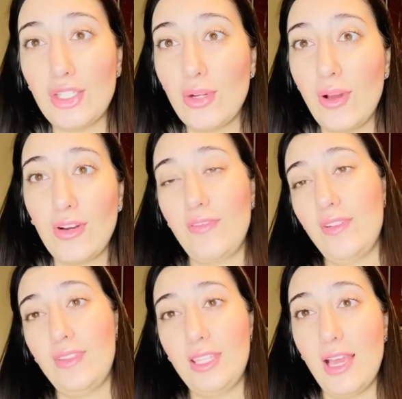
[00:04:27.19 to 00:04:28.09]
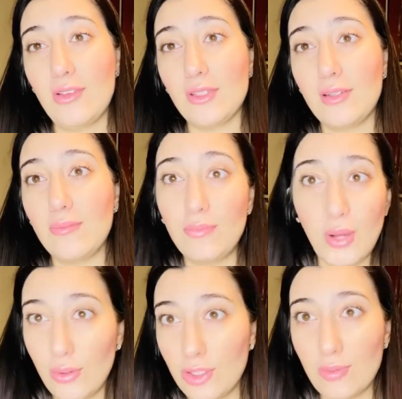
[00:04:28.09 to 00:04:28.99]
250,000
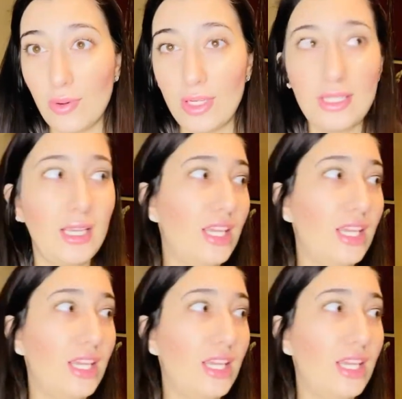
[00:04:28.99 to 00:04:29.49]
bonus points.